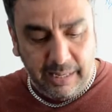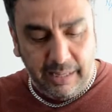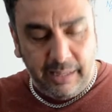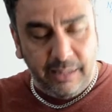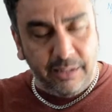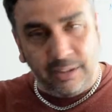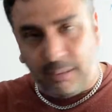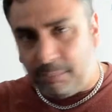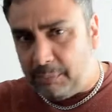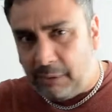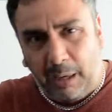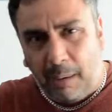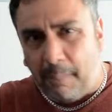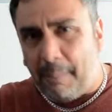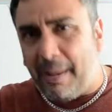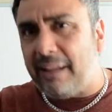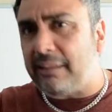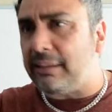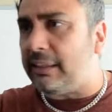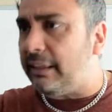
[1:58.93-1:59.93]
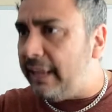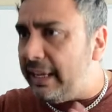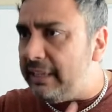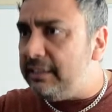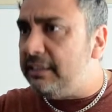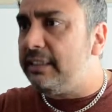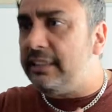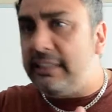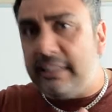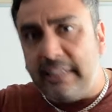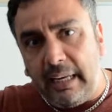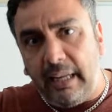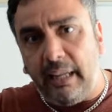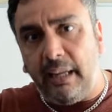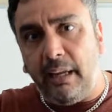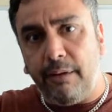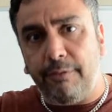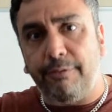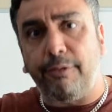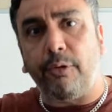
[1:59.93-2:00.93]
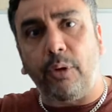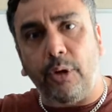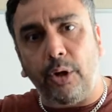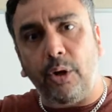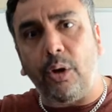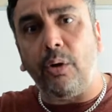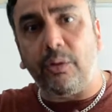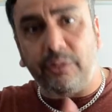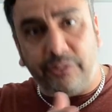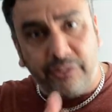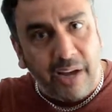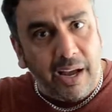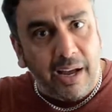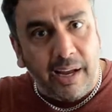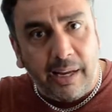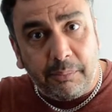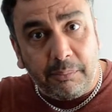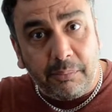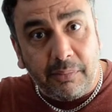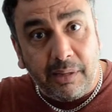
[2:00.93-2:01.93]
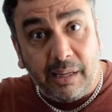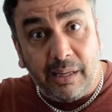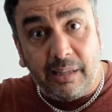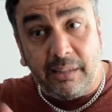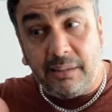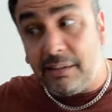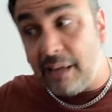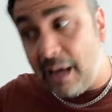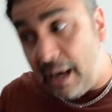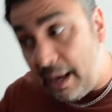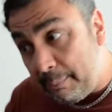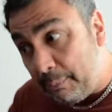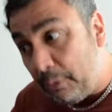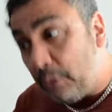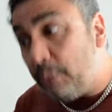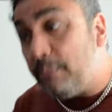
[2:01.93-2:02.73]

Something about the lens sitting for a long time, and I put